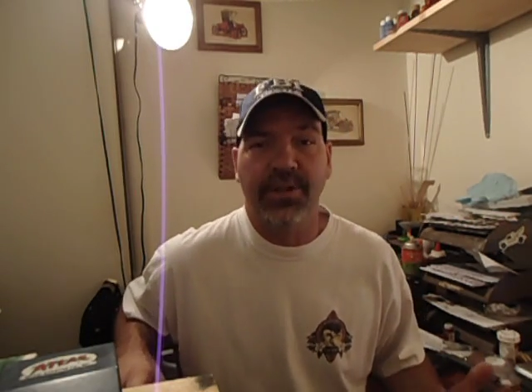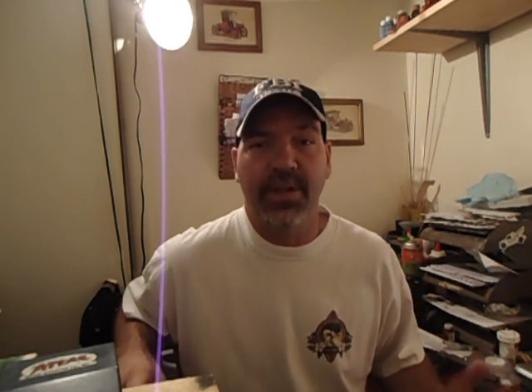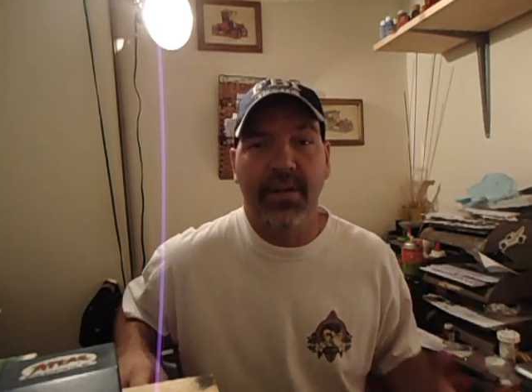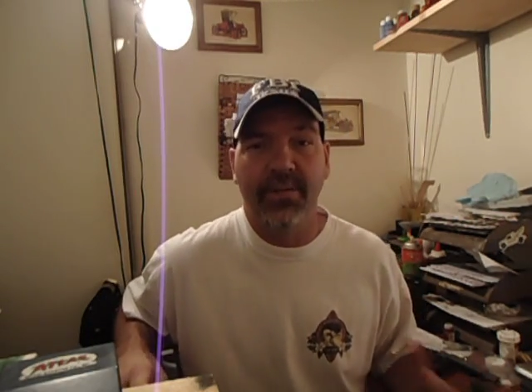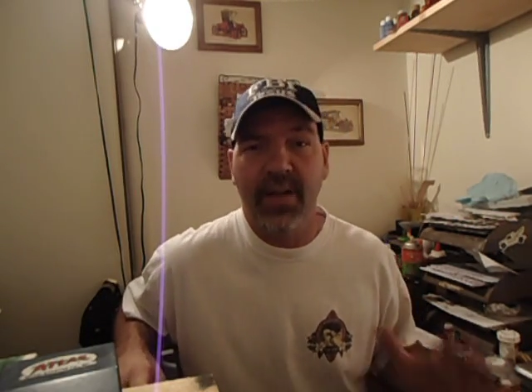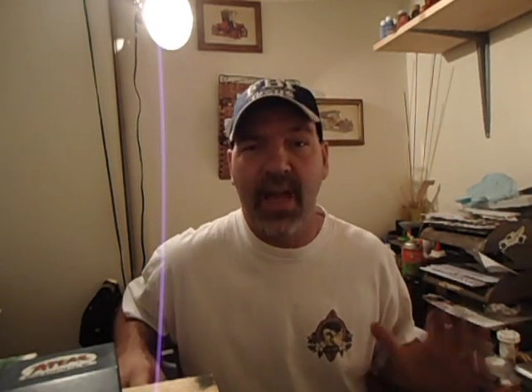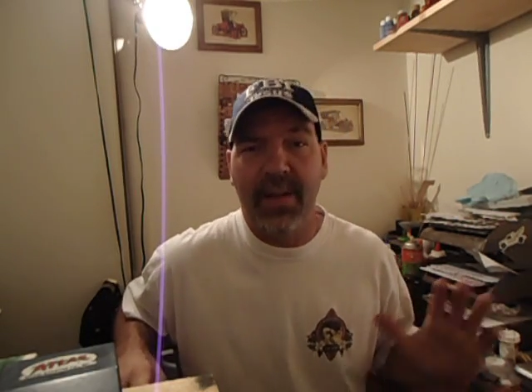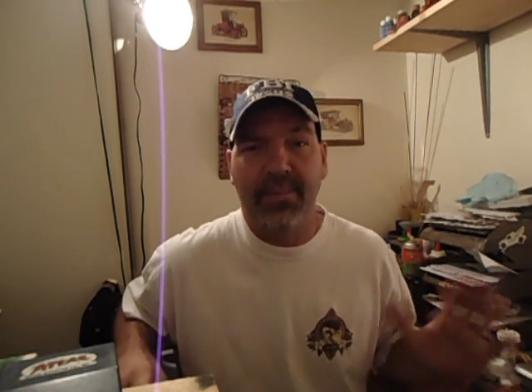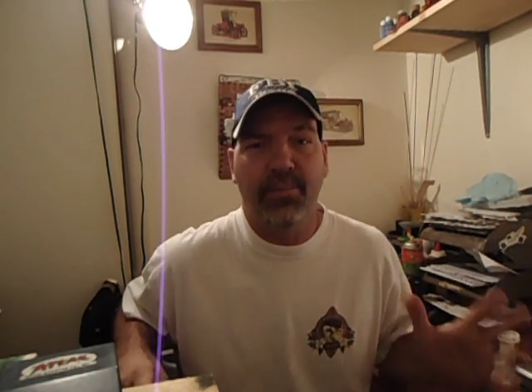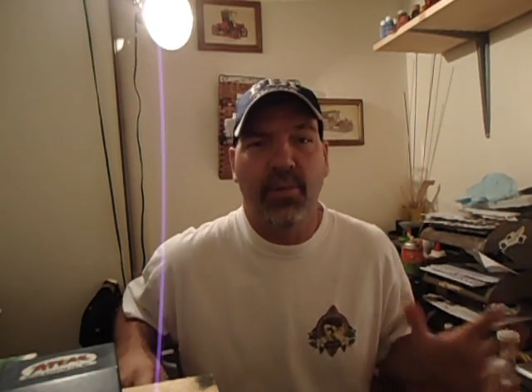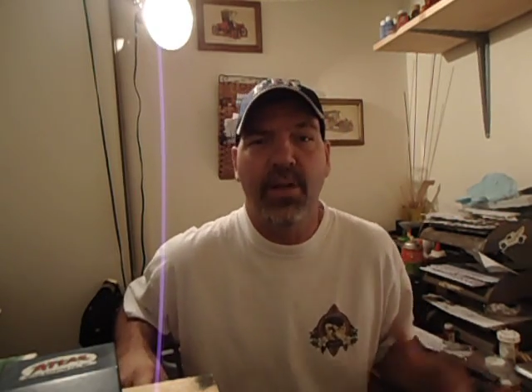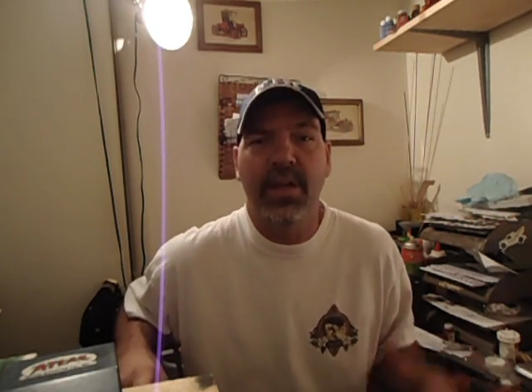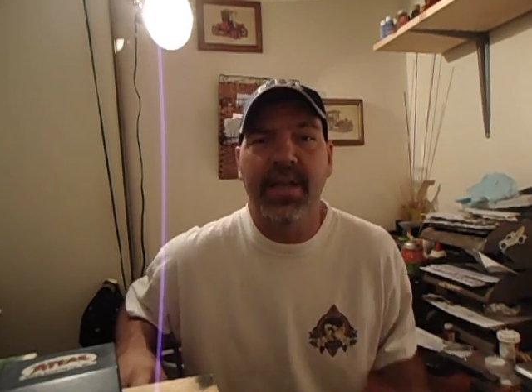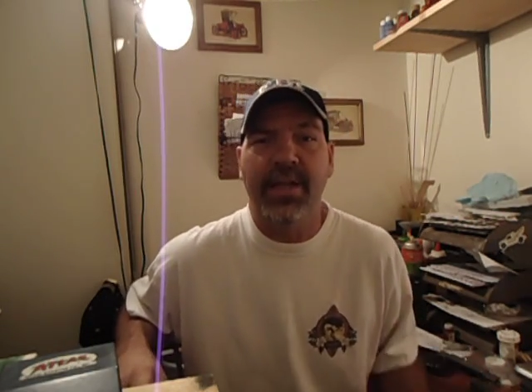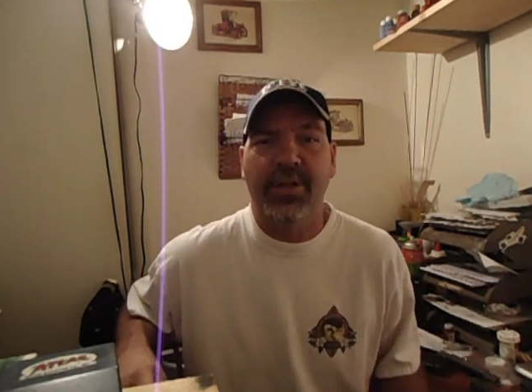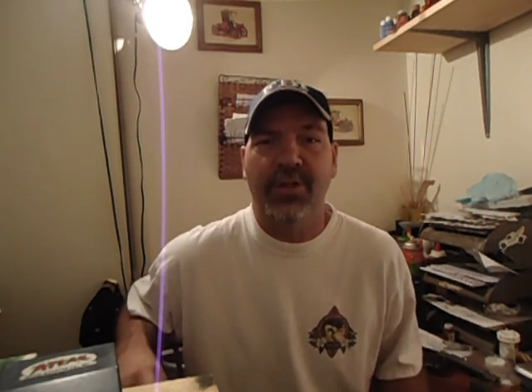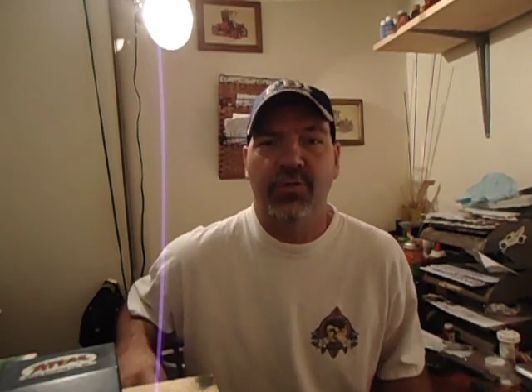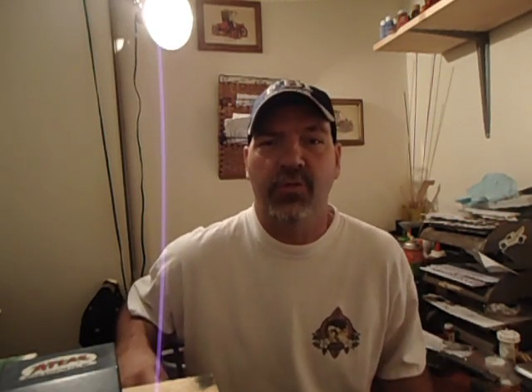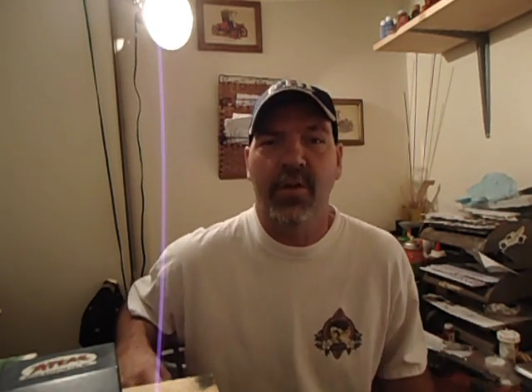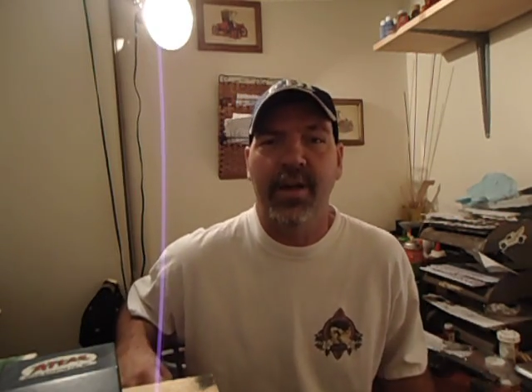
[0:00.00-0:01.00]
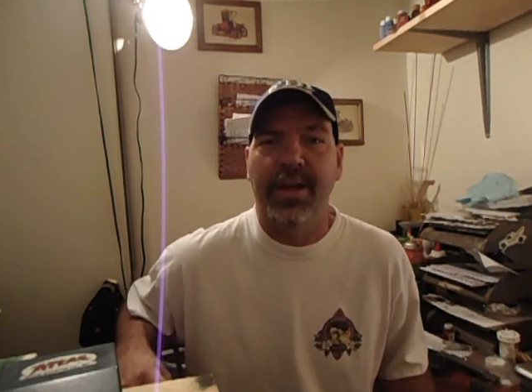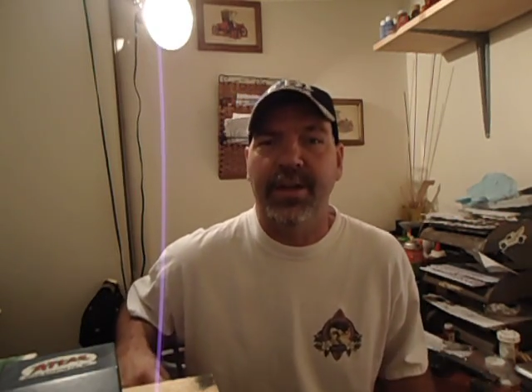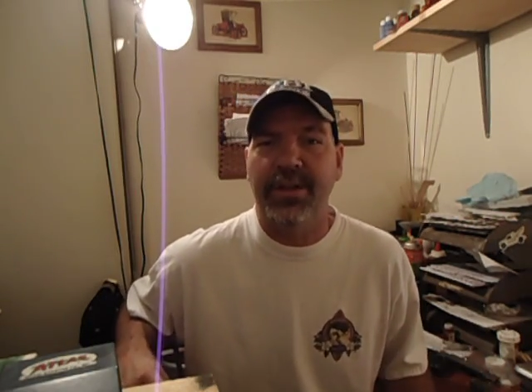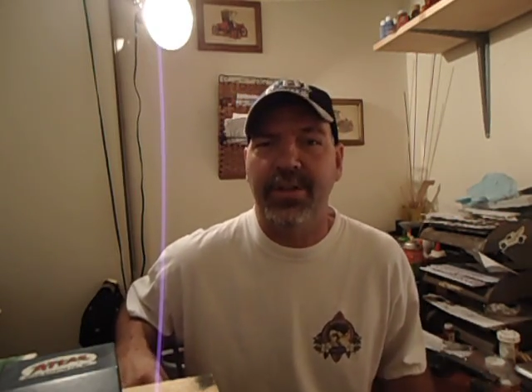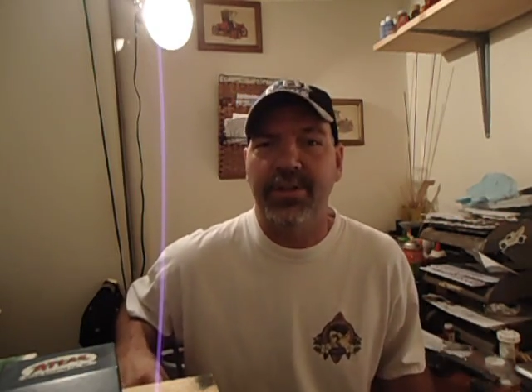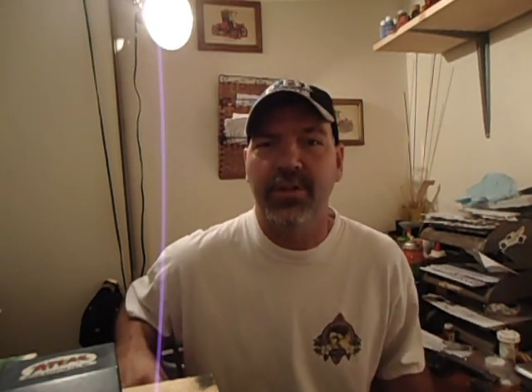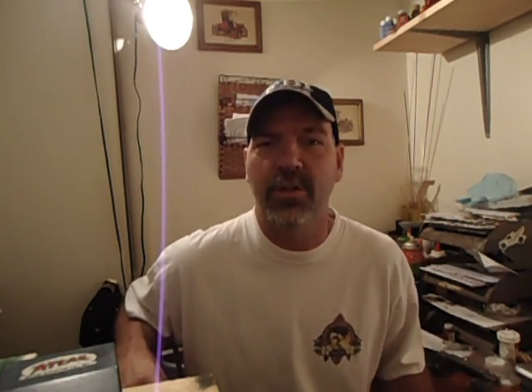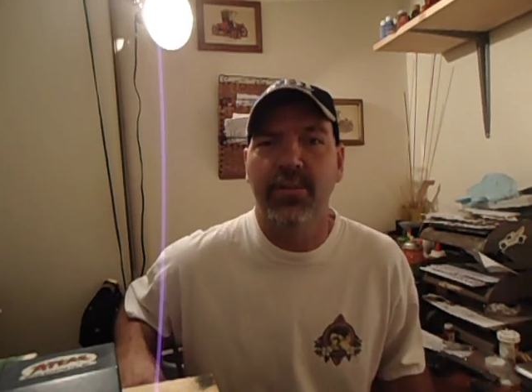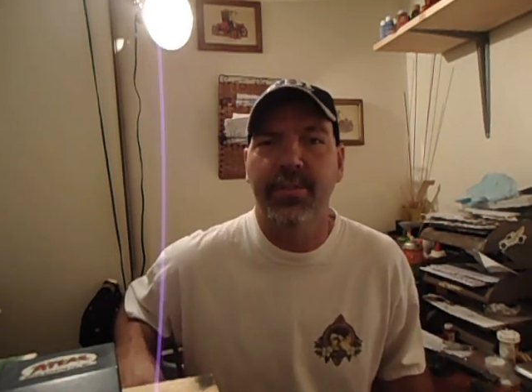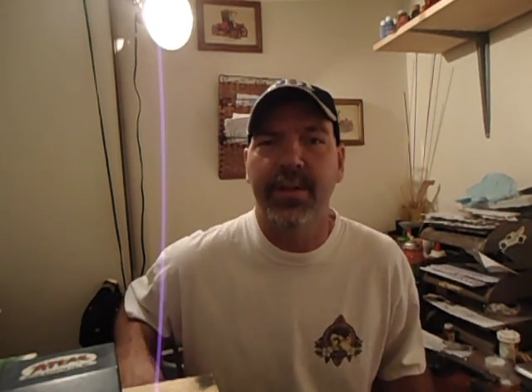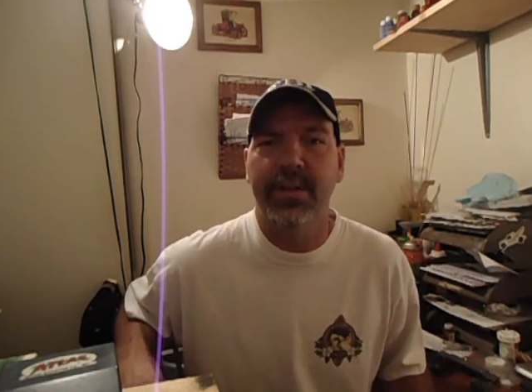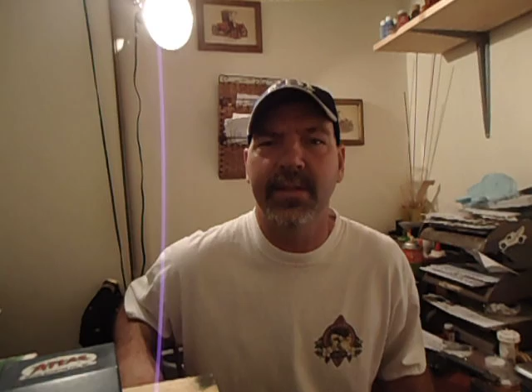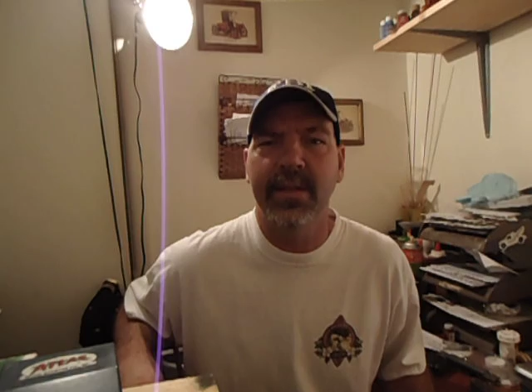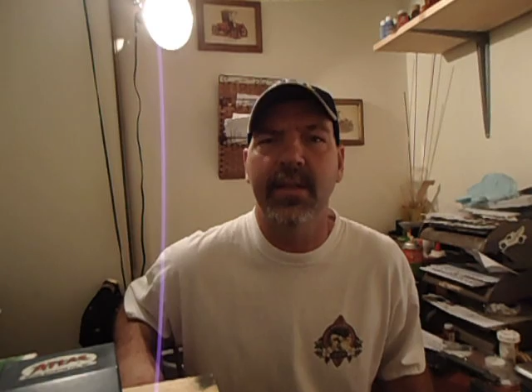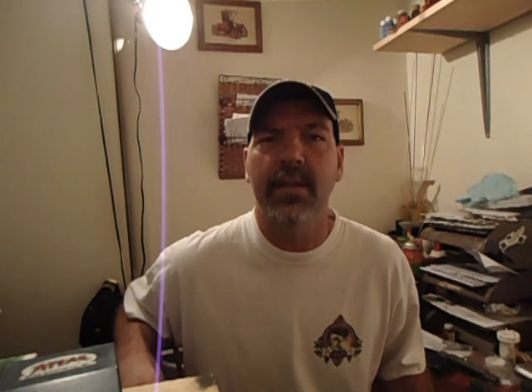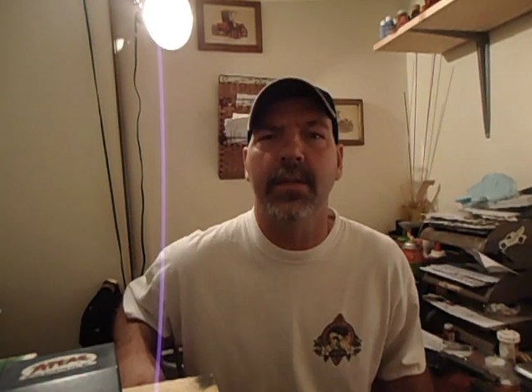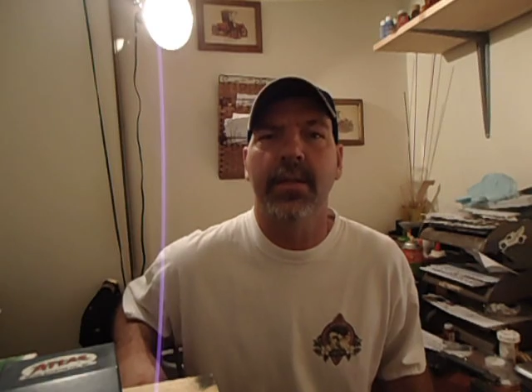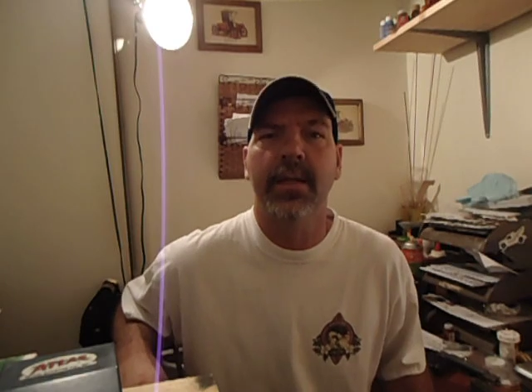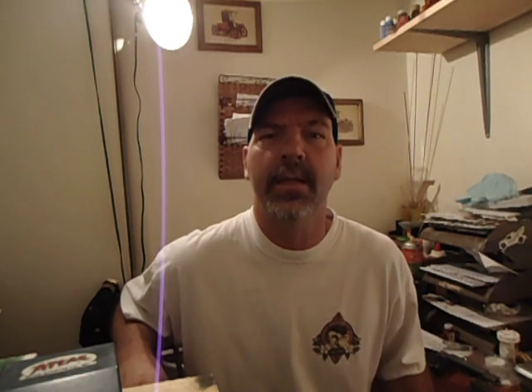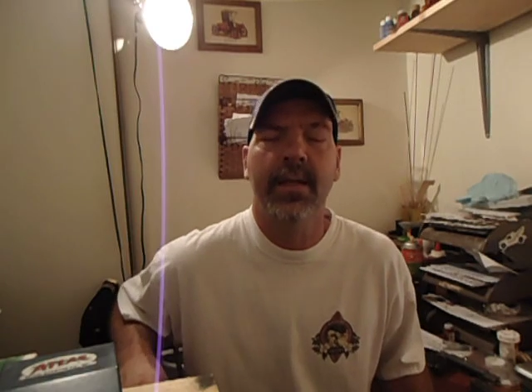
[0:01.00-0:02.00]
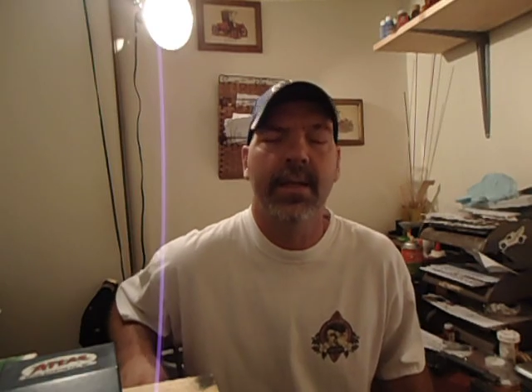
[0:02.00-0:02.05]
I've got plenty of trains. It's no big deal.